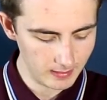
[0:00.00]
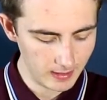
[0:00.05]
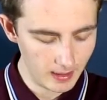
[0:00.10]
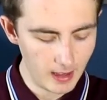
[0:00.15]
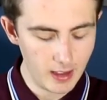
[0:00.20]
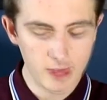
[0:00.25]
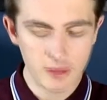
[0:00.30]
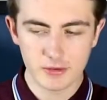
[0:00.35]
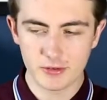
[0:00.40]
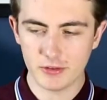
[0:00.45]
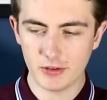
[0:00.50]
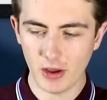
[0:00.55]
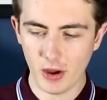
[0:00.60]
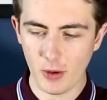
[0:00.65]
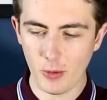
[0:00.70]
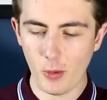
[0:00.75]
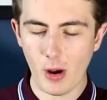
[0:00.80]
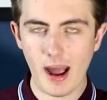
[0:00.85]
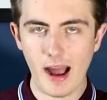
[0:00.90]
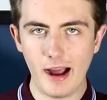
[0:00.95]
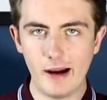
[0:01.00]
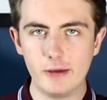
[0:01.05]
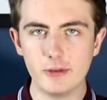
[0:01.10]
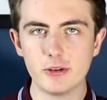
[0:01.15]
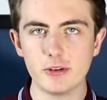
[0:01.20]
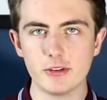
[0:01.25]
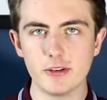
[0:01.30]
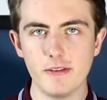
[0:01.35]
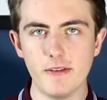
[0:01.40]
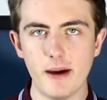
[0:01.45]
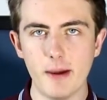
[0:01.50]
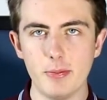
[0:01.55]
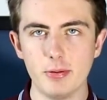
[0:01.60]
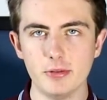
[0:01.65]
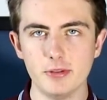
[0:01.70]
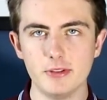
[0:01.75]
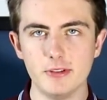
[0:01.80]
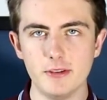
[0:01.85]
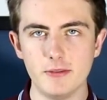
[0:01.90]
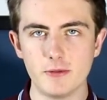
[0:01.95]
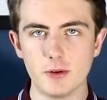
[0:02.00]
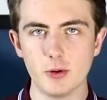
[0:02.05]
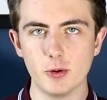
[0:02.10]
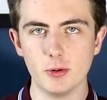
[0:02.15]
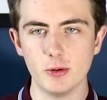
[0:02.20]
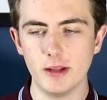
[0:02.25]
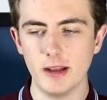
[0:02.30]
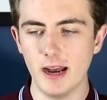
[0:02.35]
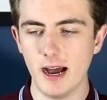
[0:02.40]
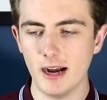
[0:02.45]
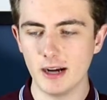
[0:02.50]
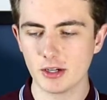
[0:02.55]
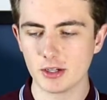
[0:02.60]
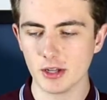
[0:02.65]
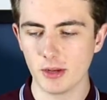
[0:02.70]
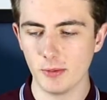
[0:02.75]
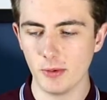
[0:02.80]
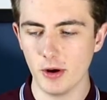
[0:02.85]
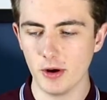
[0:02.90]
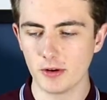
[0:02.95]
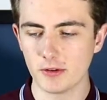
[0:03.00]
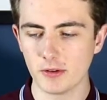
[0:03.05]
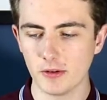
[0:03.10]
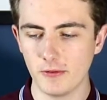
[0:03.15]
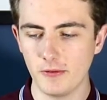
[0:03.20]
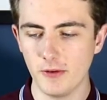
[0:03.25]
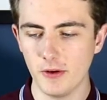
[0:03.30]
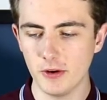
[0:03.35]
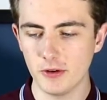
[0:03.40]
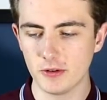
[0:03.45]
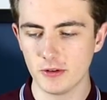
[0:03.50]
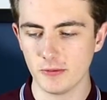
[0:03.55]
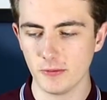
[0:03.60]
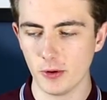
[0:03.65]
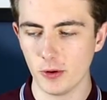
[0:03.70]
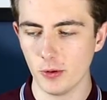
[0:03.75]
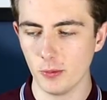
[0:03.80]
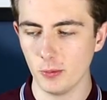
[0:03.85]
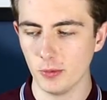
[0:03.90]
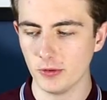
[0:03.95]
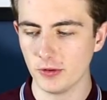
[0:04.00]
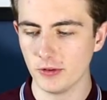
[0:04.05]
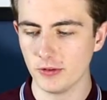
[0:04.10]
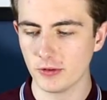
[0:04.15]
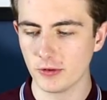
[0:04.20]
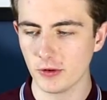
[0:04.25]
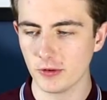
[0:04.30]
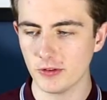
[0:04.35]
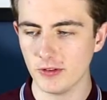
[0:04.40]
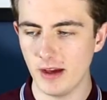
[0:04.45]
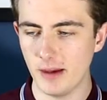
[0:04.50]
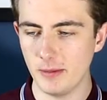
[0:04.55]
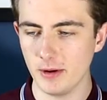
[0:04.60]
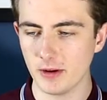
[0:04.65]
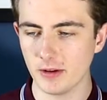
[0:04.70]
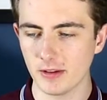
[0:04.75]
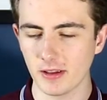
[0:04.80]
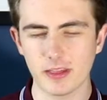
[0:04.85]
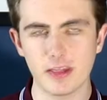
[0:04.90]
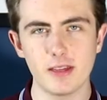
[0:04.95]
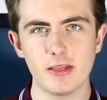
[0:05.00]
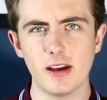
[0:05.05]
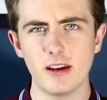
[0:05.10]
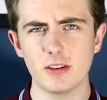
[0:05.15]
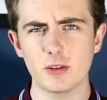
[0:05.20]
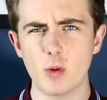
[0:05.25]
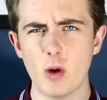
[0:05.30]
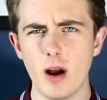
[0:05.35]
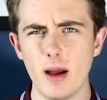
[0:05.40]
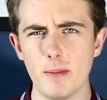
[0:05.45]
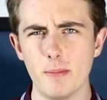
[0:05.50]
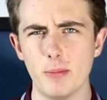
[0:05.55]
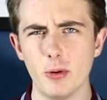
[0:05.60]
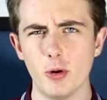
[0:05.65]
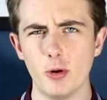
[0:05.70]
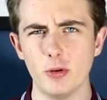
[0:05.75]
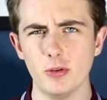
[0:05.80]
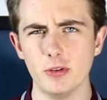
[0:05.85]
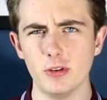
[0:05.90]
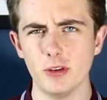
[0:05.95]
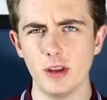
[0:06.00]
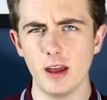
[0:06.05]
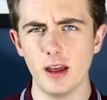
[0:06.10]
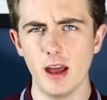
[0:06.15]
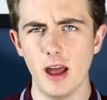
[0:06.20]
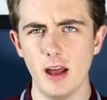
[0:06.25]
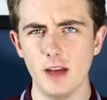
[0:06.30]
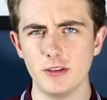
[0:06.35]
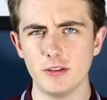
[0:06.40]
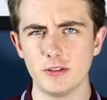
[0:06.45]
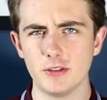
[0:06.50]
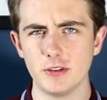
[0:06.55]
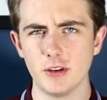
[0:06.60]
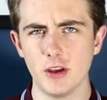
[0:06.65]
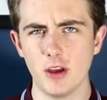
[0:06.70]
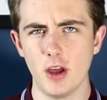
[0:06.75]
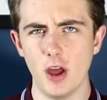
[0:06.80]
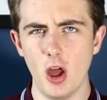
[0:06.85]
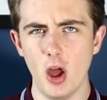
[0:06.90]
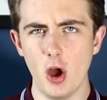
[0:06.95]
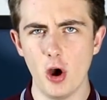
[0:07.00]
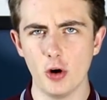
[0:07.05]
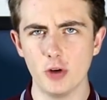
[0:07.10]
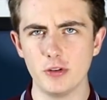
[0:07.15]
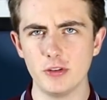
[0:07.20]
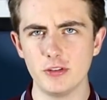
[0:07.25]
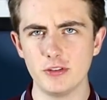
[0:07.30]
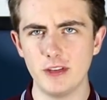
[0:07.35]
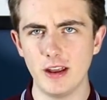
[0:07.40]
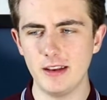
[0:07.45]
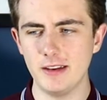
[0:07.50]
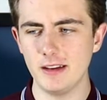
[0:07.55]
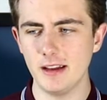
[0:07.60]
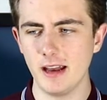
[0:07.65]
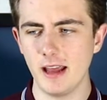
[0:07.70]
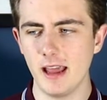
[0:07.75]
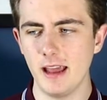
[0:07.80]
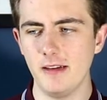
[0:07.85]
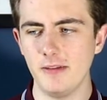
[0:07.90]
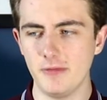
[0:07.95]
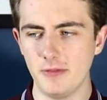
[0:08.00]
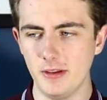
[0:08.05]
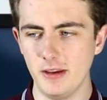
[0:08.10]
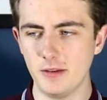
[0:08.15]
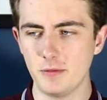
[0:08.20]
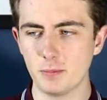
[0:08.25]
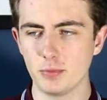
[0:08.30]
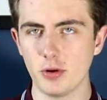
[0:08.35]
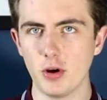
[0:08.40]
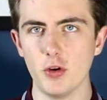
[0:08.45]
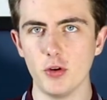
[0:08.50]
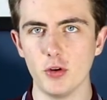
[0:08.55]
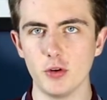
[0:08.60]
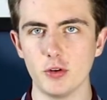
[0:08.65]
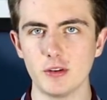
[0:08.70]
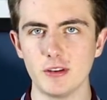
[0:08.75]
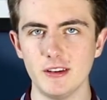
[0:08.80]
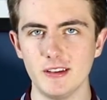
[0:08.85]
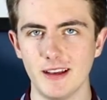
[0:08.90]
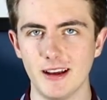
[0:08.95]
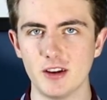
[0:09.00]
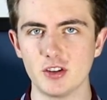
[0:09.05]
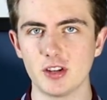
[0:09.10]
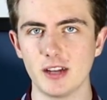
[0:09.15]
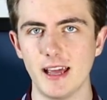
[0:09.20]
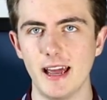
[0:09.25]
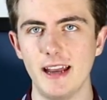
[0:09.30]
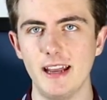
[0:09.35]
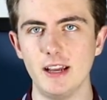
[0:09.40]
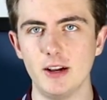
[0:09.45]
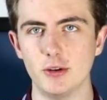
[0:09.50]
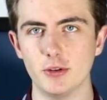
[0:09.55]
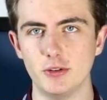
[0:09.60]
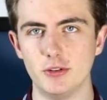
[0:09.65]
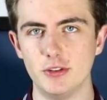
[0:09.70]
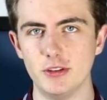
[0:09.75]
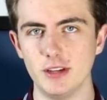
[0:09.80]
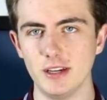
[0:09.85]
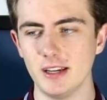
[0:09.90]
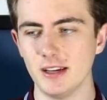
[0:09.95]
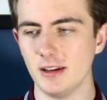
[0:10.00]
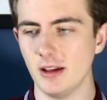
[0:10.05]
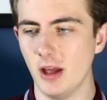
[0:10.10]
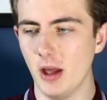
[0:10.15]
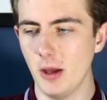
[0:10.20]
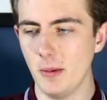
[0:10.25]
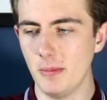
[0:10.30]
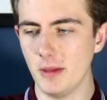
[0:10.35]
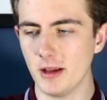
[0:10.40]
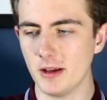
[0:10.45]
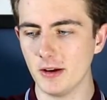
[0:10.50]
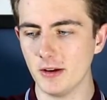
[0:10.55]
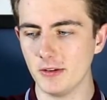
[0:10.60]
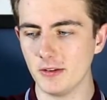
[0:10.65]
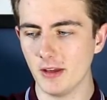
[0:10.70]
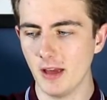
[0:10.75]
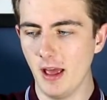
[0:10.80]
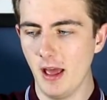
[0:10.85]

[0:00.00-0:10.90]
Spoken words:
So, how does evaporative cooling actually work? So first of all, we'll discuss that because I think that's quite important as to understanding if this product is actually any good to you. Because